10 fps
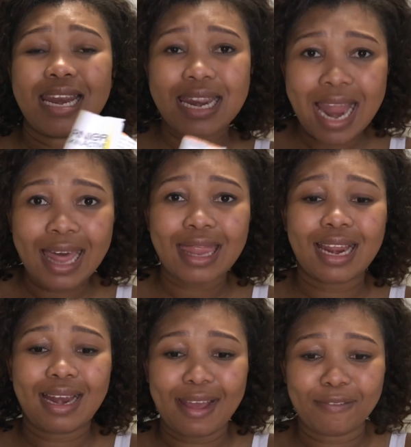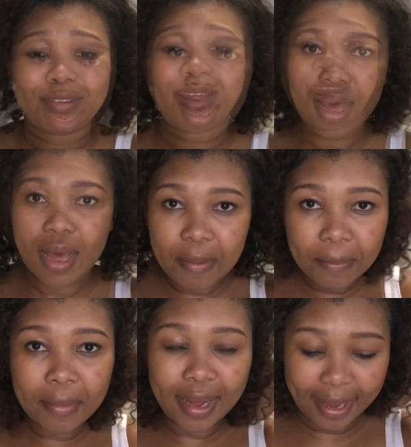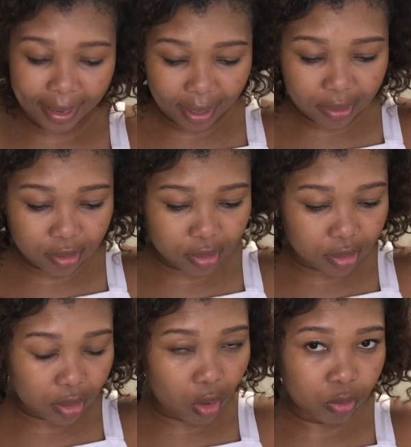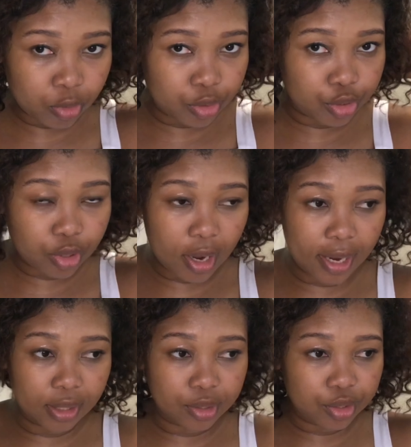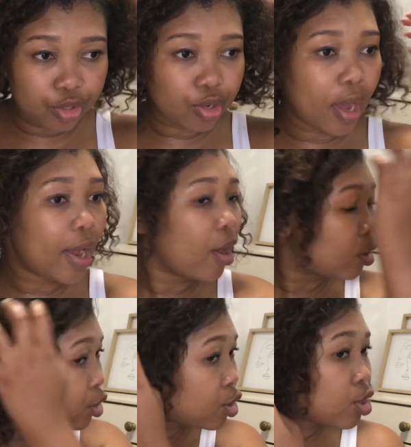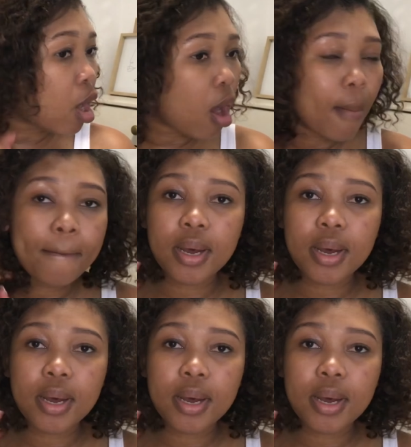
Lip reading: nothing left. My hair is almost dry. It's dry on top,